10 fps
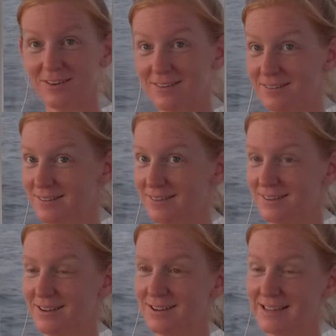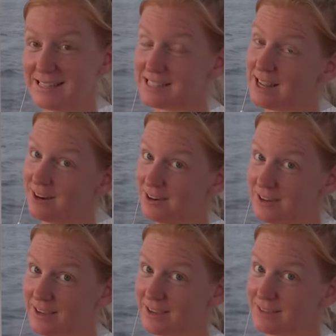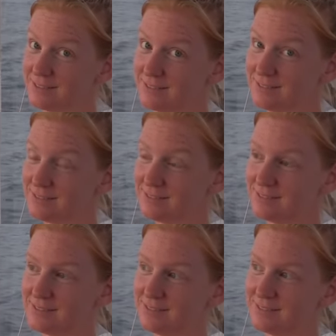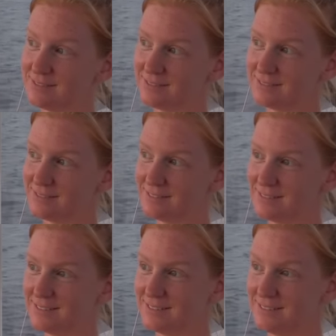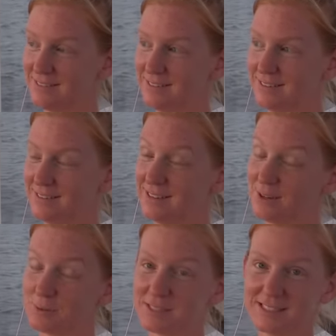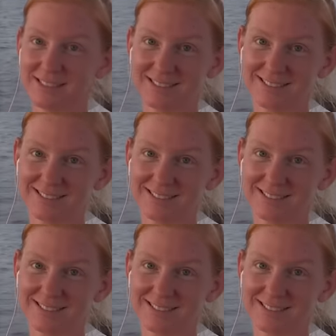For all of you listening... It's not a hurricane. Shit's about to get crazy. Yeah, we'll see.